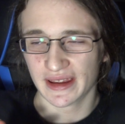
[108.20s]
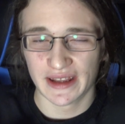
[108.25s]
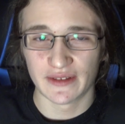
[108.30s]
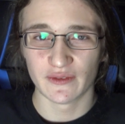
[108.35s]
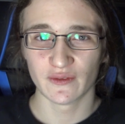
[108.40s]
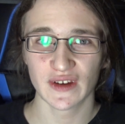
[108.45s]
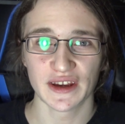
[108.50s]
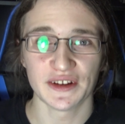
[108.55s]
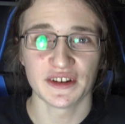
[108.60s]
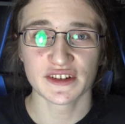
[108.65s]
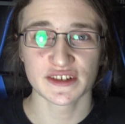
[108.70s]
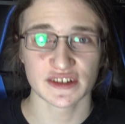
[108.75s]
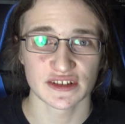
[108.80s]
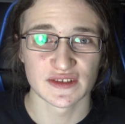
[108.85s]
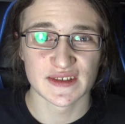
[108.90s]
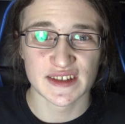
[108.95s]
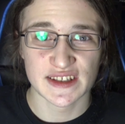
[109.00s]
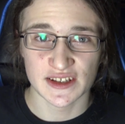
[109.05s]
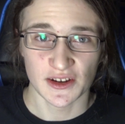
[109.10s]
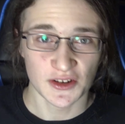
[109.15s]
Nvidia is
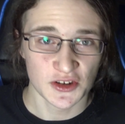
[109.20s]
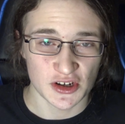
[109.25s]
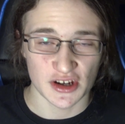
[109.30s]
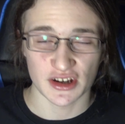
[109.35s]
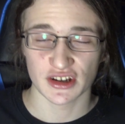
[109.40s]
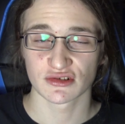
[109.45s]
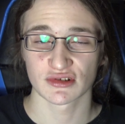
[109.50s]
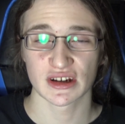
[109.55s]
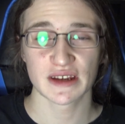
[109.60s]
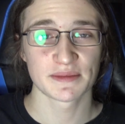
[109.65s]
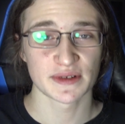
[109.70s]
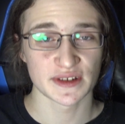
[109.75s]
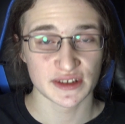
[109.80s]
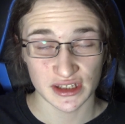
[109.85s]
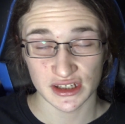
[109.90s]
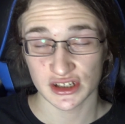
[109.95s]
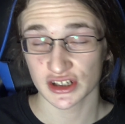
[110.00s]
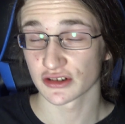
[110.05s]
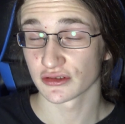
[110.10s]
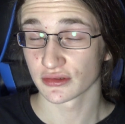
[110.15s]
in such a great
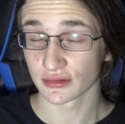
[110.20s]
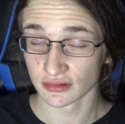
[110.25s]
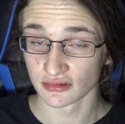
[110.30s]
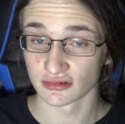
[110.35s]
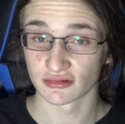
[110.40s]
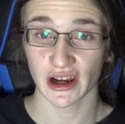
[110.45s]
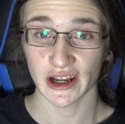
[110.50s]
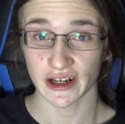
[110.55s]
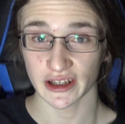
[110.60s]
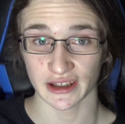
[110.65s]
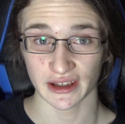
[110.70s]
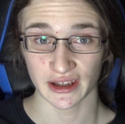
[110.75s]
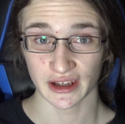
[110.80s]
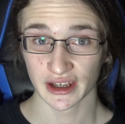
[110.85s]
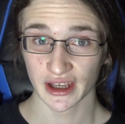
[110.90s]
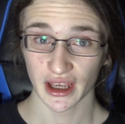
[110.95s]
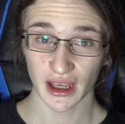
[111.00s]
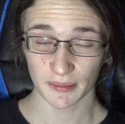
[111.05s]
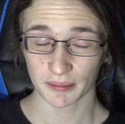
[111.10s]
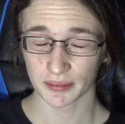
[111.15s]
position already
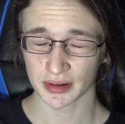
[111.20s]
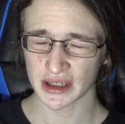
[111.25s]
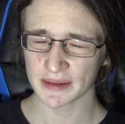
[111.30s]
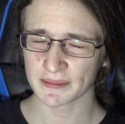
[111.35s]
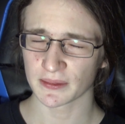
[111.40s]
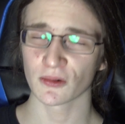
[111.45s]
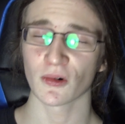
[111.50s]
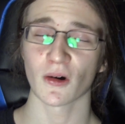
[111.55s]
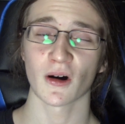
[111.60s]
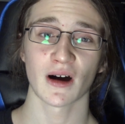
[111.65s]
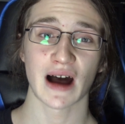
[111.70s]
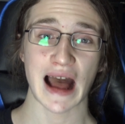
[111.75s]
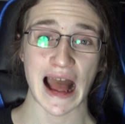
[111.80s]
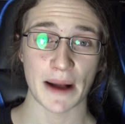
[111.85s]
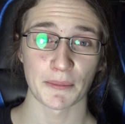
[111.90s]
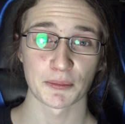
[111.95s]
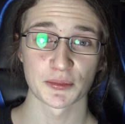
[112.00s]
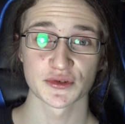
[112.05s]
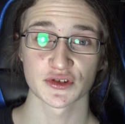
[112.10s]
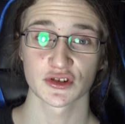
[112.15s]
people are
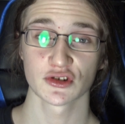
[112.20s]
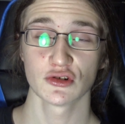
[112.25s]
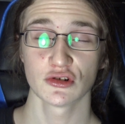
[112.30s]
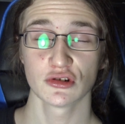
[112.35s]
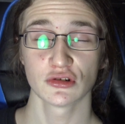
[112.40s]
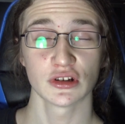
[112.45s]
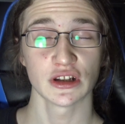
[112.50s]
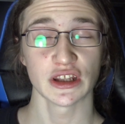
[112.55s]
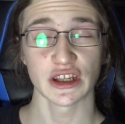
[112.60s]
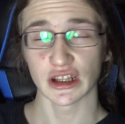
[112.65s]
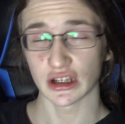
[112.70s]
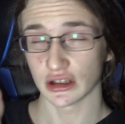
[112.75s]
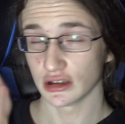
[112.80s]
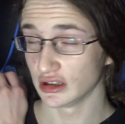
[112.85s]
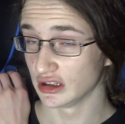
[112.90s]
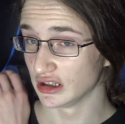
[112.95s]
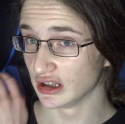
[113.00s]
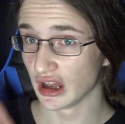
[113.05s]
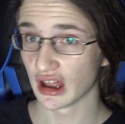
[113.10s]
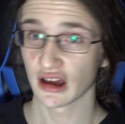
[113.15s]
absolutely
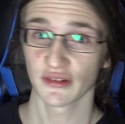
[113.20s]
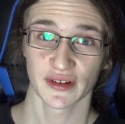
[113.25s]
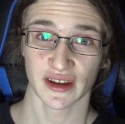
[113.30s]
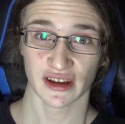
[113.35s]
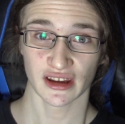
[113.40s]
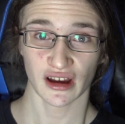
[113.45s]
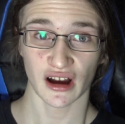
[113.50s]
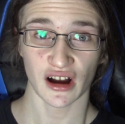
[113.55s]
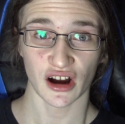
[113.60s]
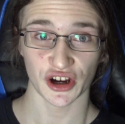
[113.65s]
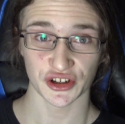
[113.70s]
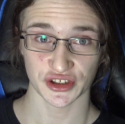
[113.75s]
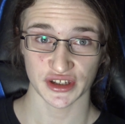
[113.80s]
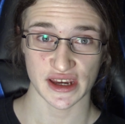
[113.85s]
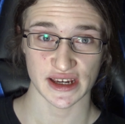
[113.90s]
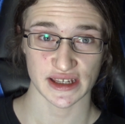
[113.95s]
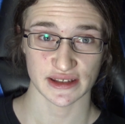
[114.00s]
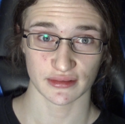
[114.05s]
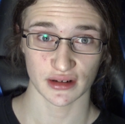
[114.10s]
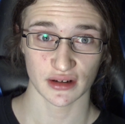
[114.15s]
loving
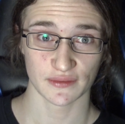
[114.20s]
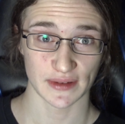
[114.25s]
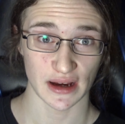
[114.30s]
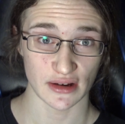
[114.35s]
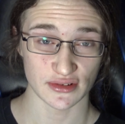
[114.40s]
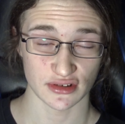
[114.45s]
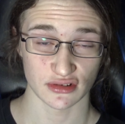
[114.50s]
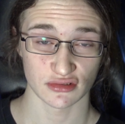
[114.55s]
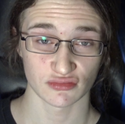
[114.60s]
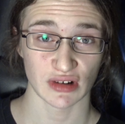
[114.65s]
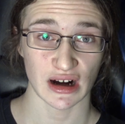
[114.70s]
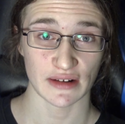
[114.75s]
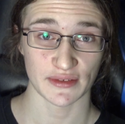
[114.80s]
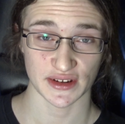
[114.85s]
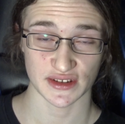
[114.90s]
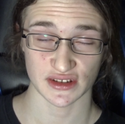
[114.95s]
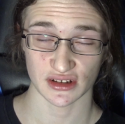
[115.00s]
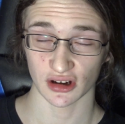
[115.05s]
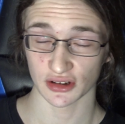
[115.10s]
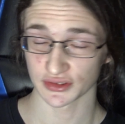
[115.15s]
RTX 3000
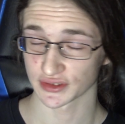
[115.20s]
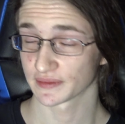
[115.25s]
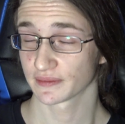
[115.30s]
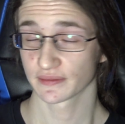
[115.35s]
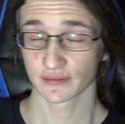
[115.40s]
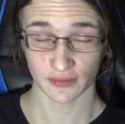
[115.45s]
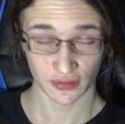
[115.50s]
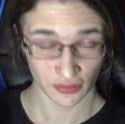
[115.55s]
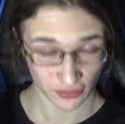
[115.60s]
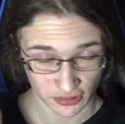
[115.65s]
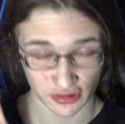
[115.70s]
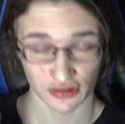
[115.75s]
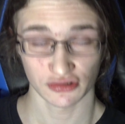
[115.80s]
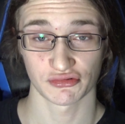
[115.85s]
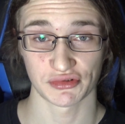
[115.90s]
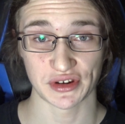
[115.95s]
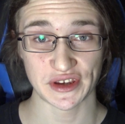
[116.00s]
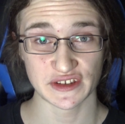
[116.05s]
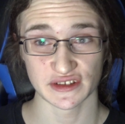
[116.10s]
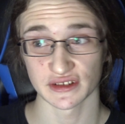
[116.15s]
graphics cards for
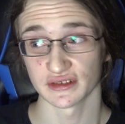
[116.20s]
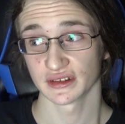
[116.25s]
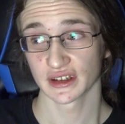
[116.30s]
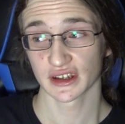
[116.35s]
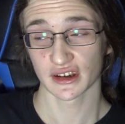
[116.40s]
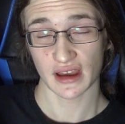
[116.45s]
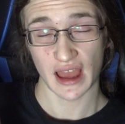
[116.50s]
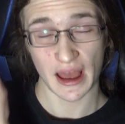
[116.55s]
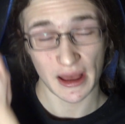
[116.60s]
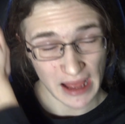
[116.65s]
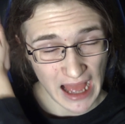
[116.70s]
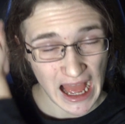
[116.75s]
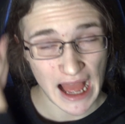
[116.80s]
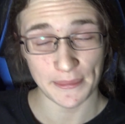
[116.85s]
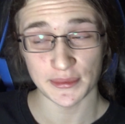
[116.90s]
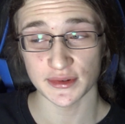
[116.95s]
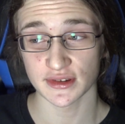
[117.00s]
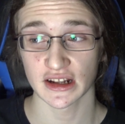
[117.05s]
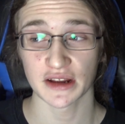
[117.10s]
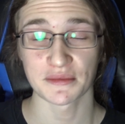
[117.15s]
good reason. They're
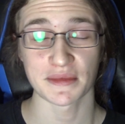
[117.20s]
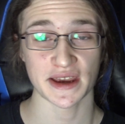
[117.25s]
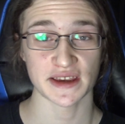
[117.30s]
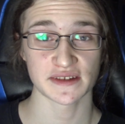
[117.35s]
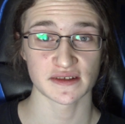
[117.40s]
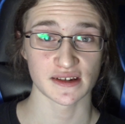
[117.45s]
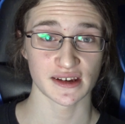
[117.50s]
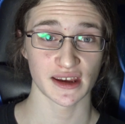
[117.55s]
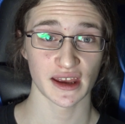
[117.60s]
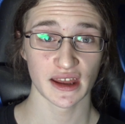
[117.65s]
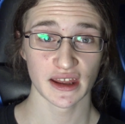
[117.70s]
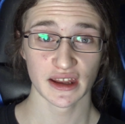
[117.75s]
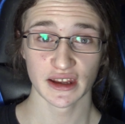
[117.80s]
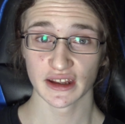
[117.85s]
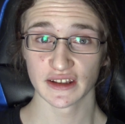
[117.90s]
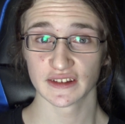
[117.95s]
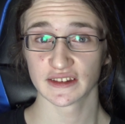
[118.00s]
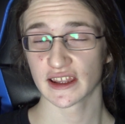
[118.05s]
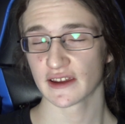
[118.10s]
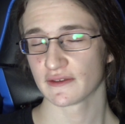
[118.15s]
absolutely amazing.
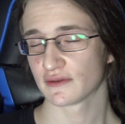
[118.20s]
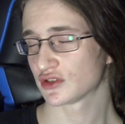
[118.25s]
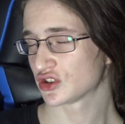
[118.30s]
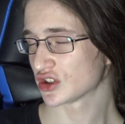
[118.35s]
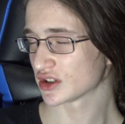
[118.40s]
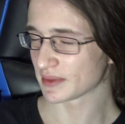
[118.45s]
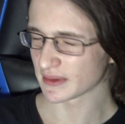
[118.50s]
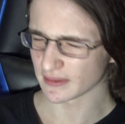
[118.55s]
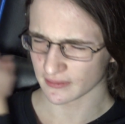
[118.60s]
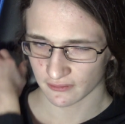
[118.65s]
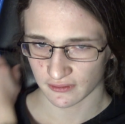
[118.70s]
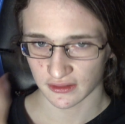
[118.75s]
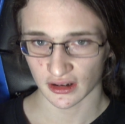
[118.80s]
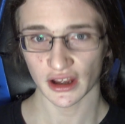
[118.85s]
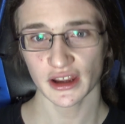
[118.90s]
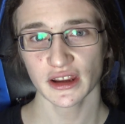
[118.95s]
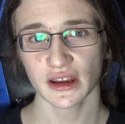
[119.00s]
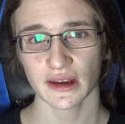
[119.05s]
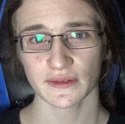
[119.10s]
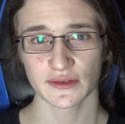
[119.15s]
They've just been
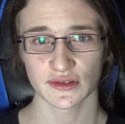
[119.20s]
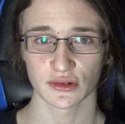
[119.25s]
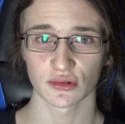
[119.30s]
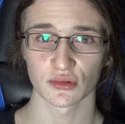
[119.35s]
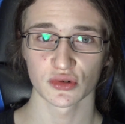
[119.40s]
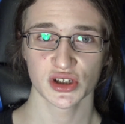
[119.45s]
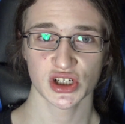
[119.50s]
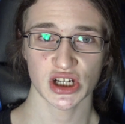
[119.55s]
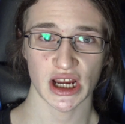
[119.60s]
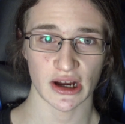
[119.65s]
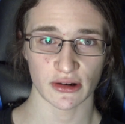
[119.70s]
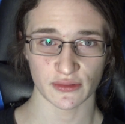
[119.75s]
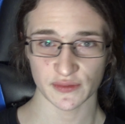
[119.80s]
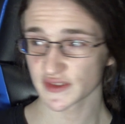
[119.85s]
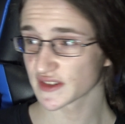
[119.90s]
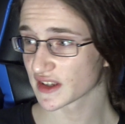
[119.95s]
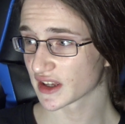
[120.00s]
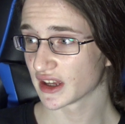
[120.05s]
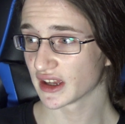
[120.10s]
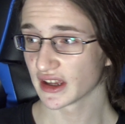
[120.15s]
flying off store
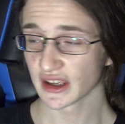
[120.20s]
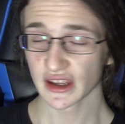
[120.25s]
shelves.